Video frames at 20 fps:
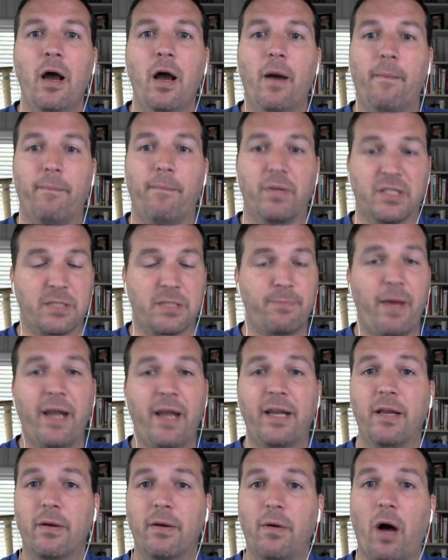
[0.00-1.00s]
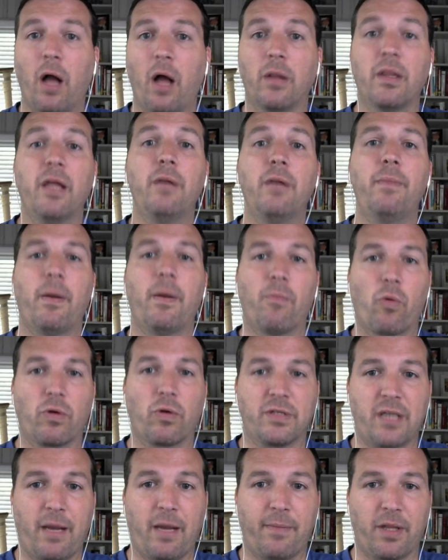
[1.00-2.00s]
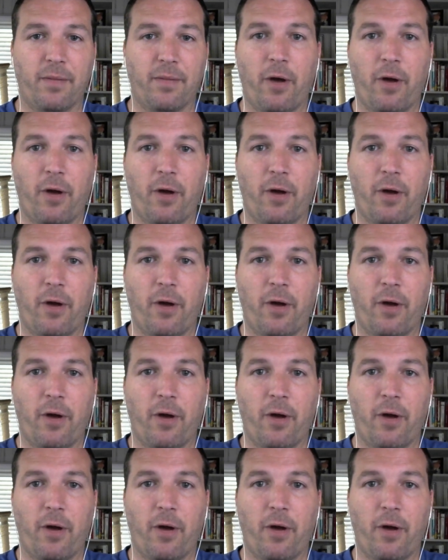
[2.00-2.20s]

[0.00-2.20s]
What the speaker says: But spend a little bit more time on the